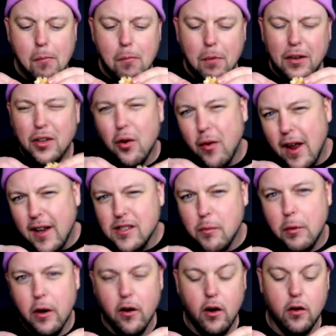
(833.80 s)
But don't act
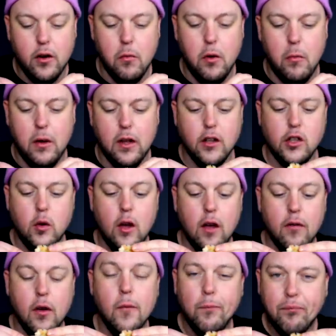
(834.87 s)
superior to me because you
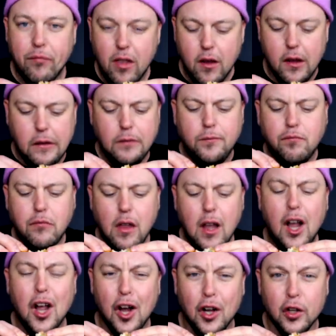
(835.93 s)
have
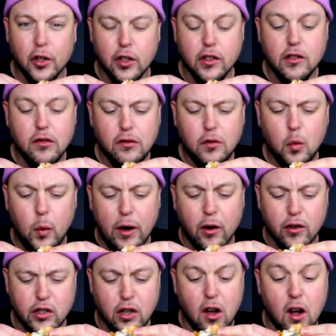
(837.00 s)
colored
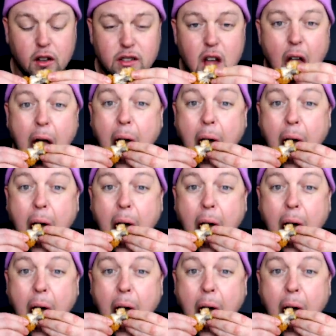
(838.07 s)
weird socks.